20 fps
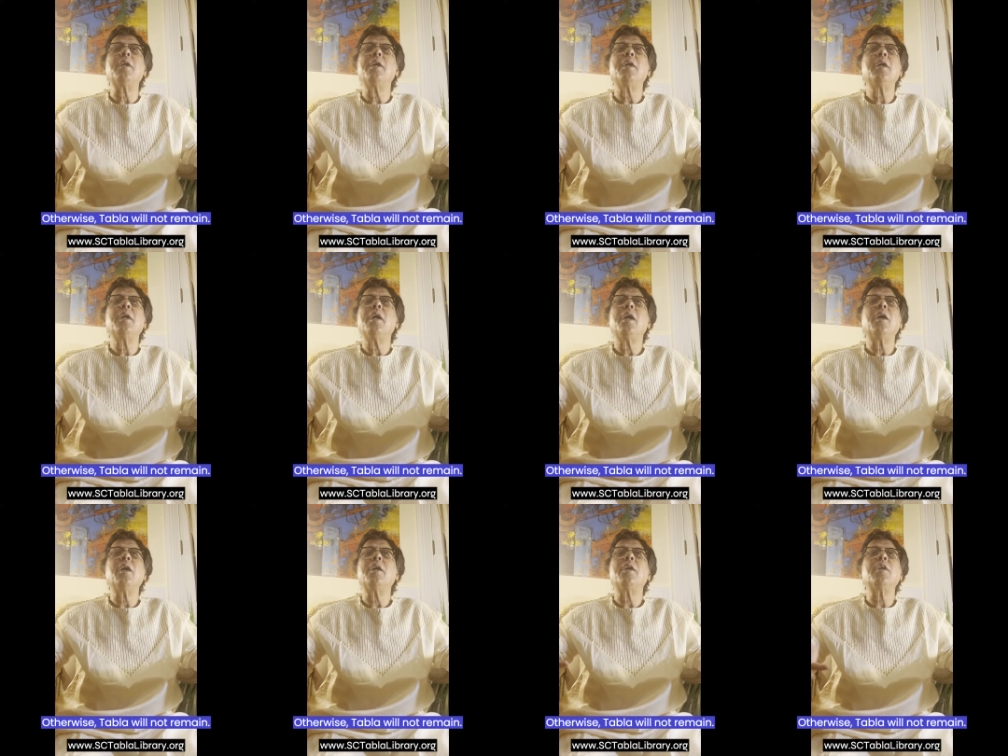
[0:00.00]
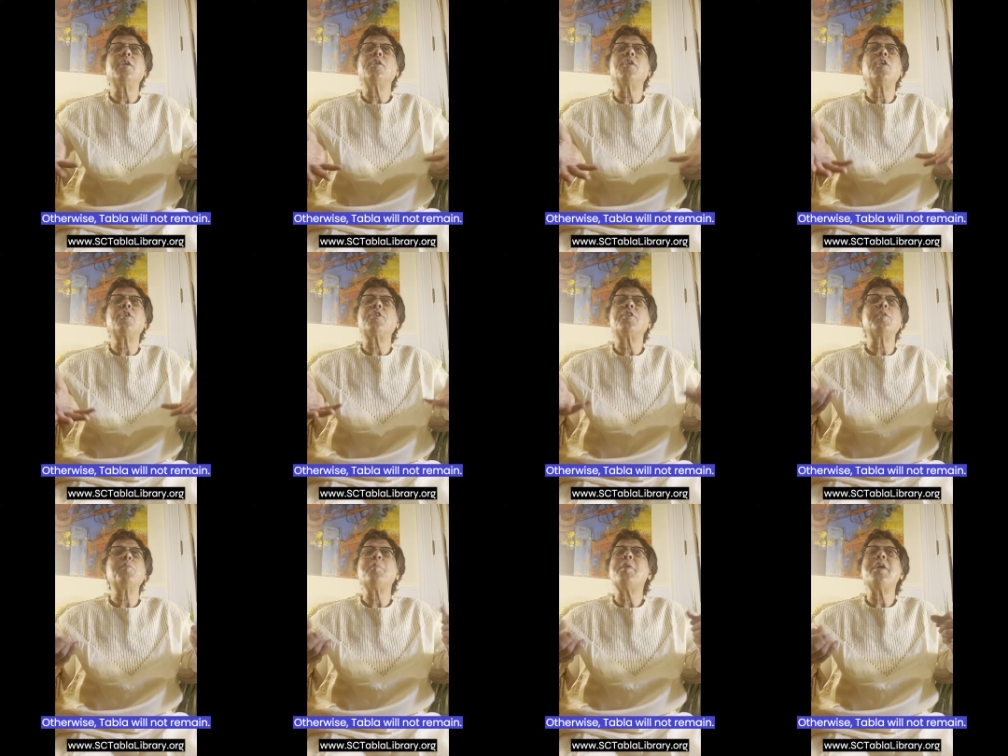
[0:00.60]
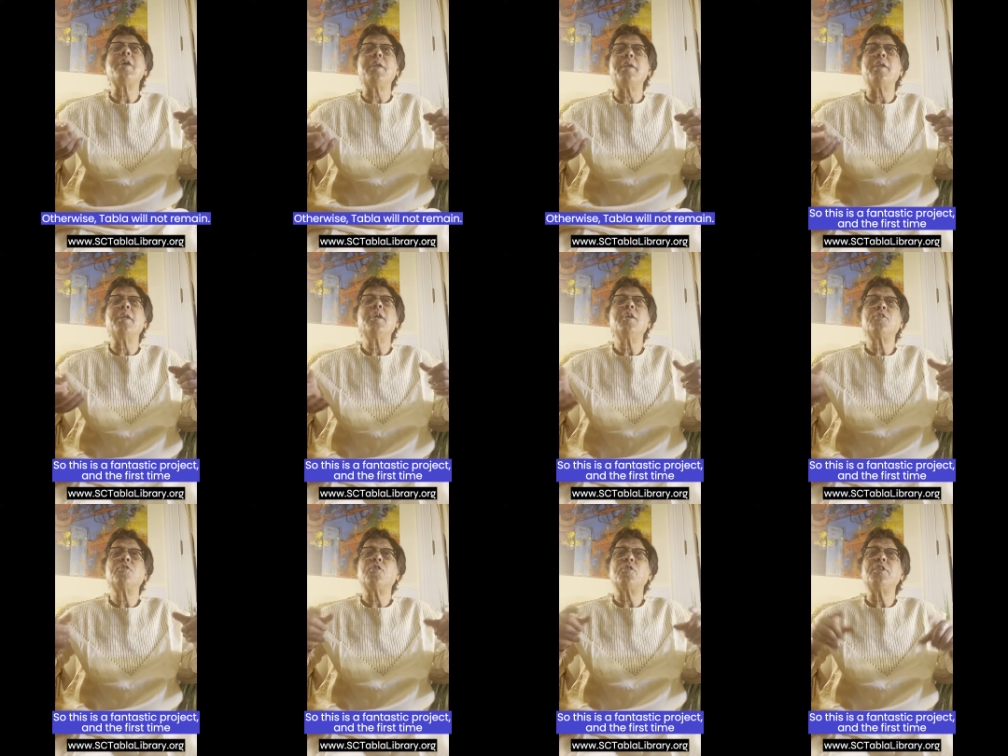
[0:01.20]
uh, not remain.
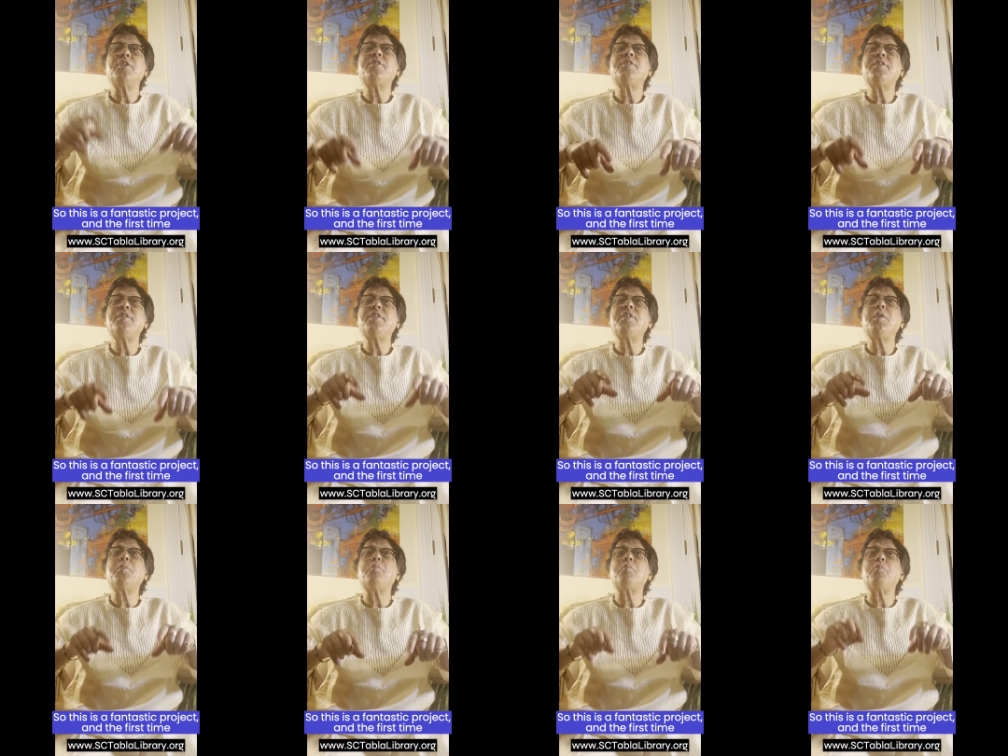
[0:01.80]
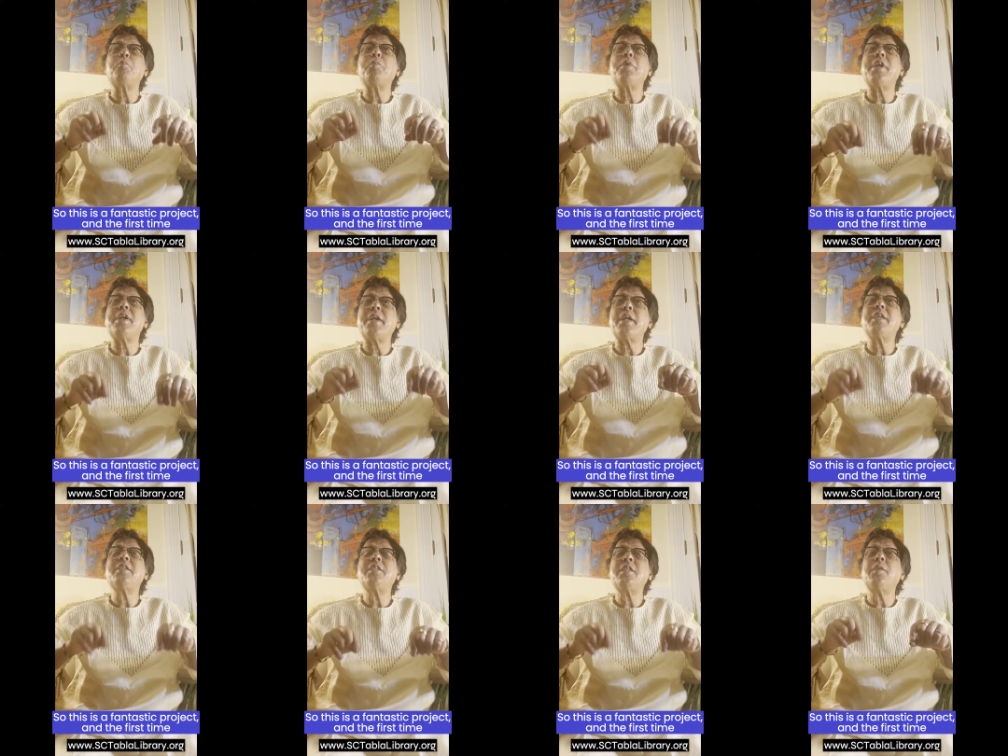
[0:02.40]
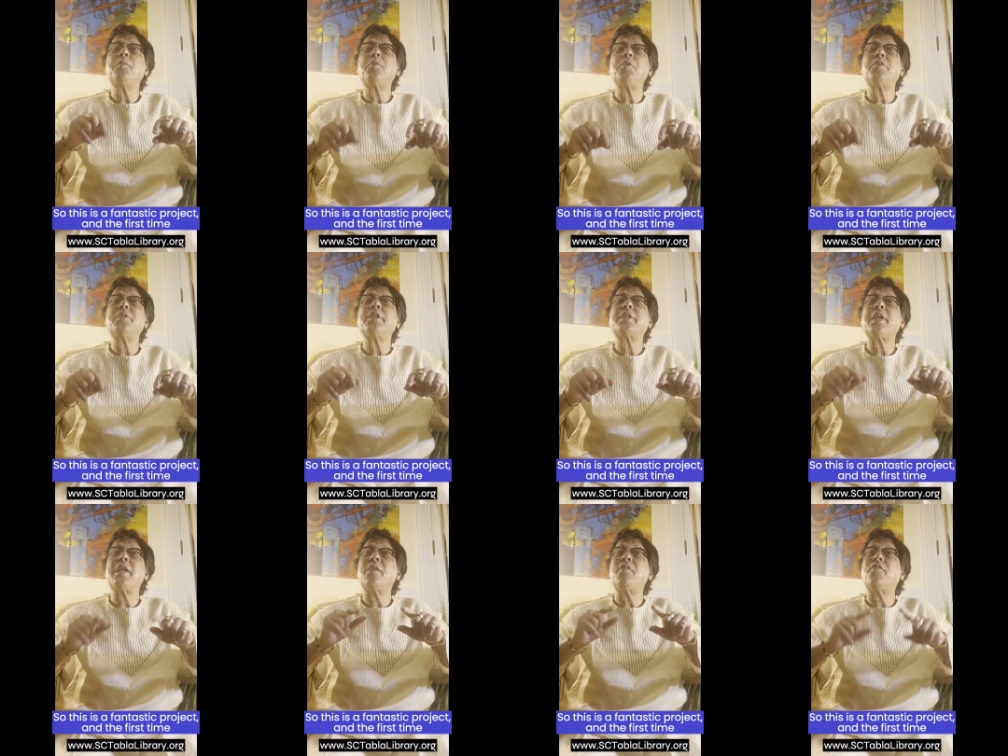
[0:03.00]
So this is the fantastic project
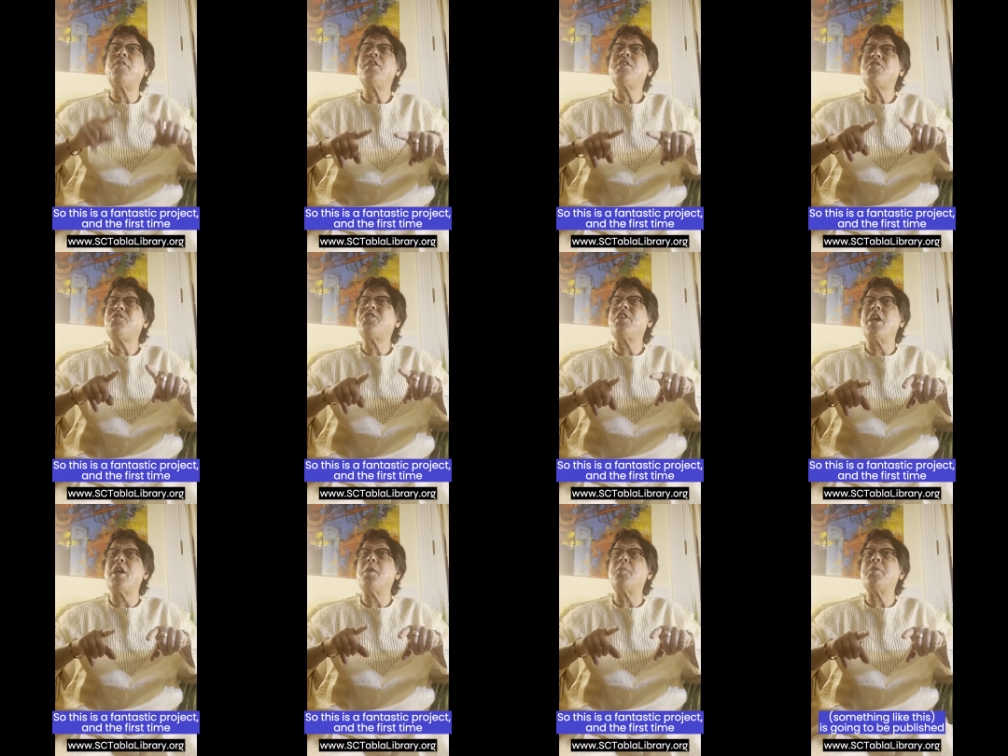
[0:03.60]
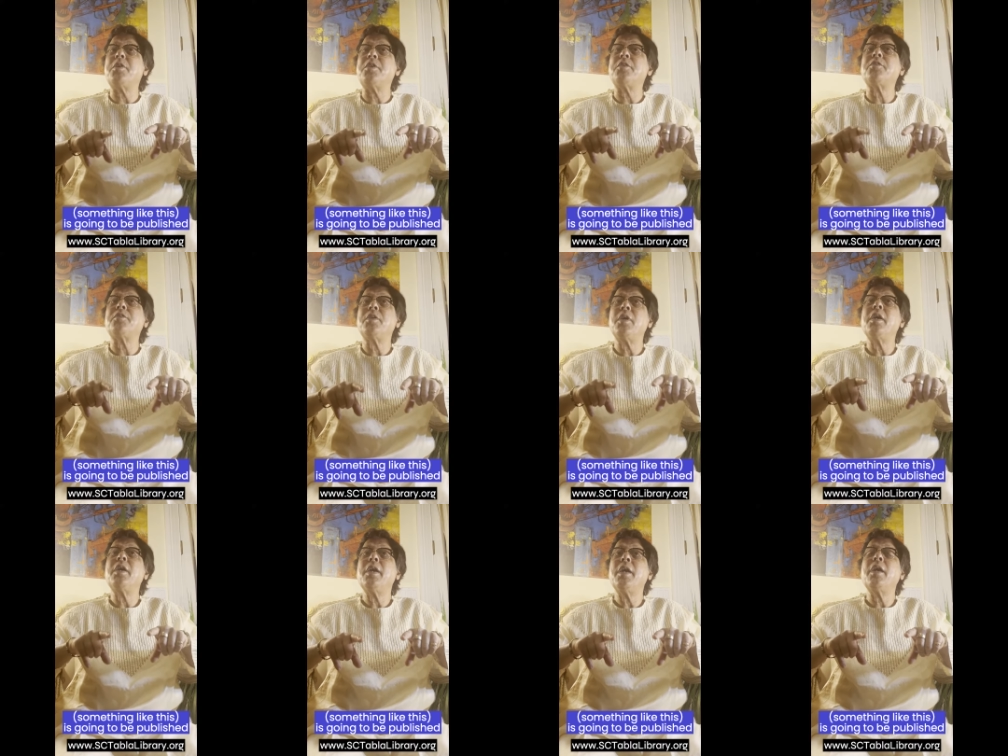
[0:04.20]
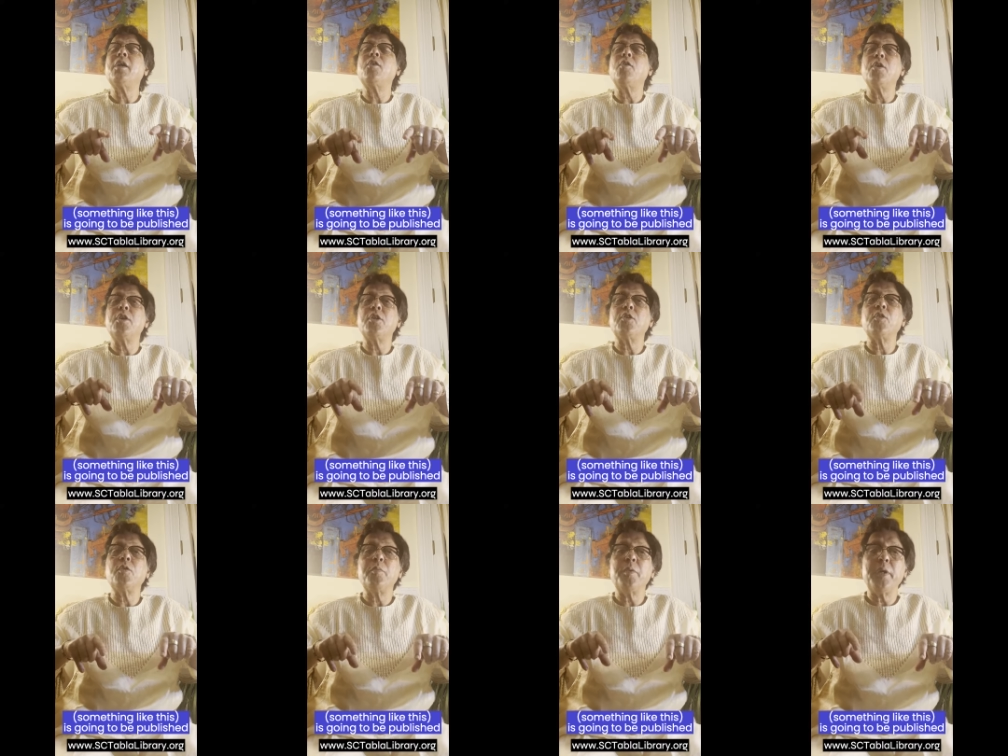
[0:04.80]
and first time is going to
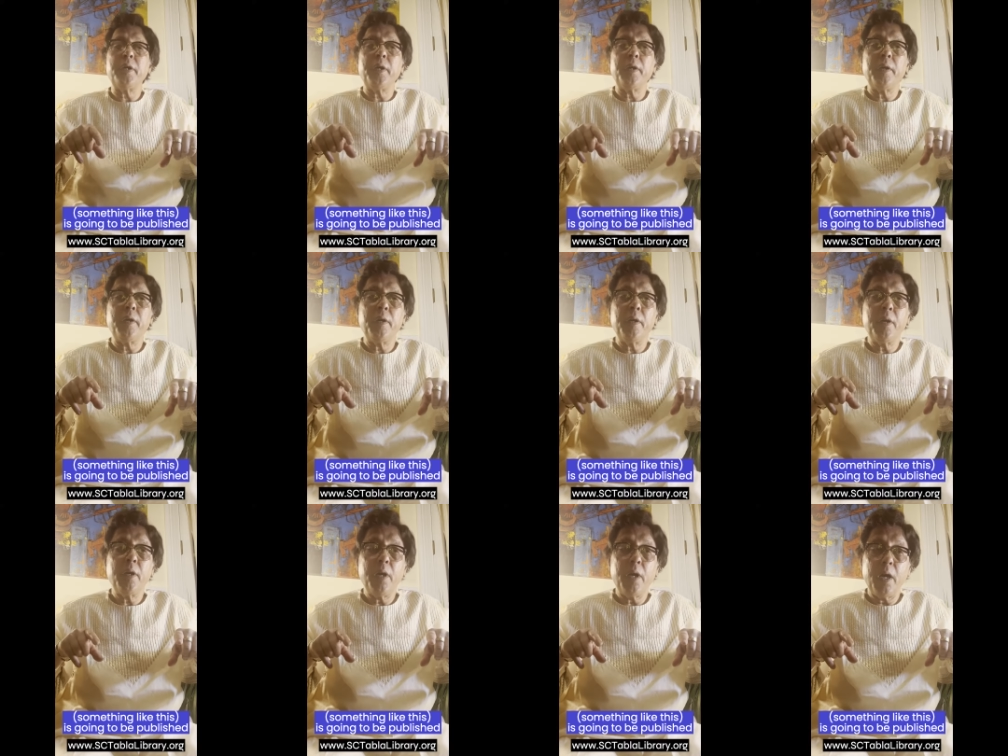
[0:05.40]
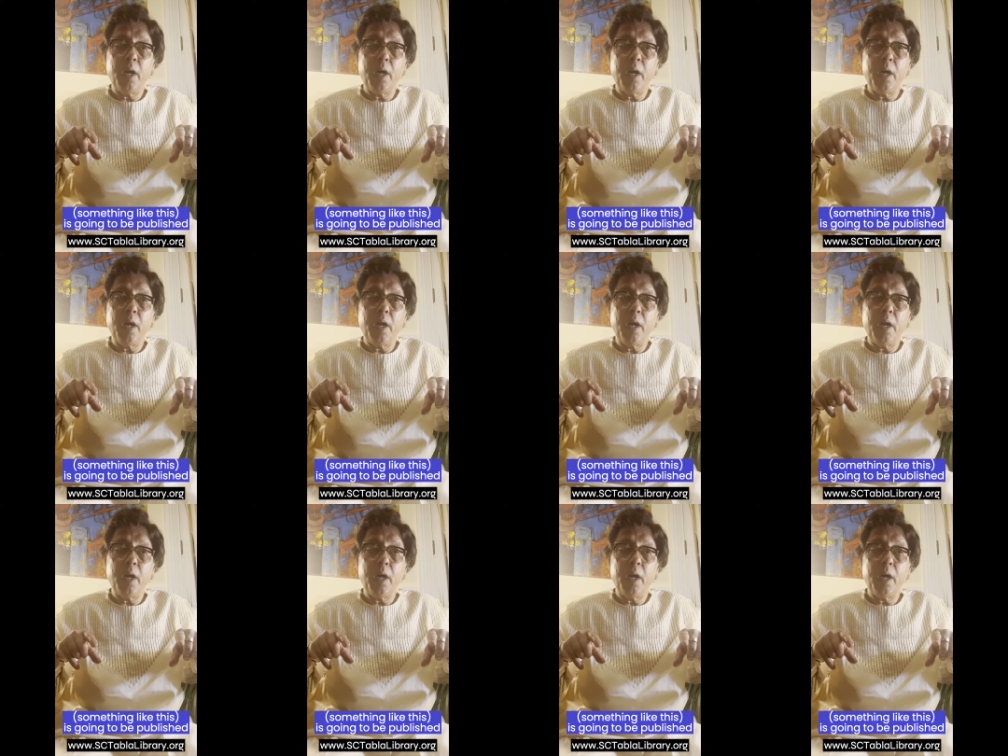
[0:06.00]
be uh,